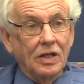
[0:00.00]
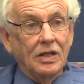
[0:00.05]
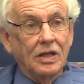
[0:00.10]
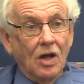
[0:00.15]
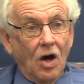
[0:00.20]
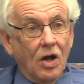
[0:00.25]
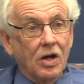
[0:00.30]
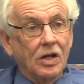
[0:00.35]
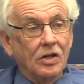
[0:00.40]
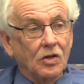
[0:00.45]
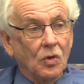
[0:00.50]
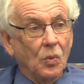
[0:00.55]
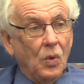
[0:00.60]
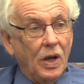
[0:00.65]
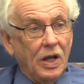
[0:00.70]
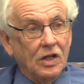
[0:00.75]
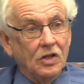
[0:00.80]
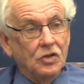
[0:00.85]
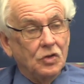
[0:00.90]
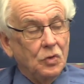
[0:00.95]
got
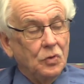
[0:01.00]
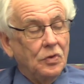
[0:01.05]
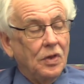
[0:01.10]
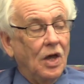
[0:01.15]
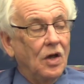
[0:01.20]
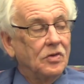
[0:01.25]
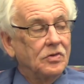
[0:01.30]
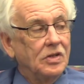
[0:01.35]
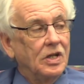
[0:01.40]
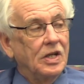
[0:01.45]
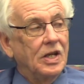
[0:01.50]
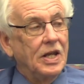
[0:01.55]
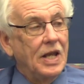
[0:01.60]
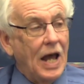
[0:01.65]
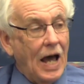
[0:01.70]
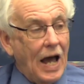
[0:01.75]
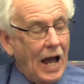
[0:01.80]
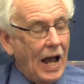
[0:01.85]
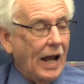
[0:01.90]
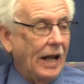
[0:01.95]
underway in
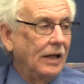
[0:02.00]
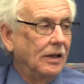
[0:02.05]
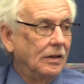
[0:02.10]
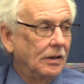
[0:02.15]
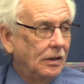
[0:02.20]
2009.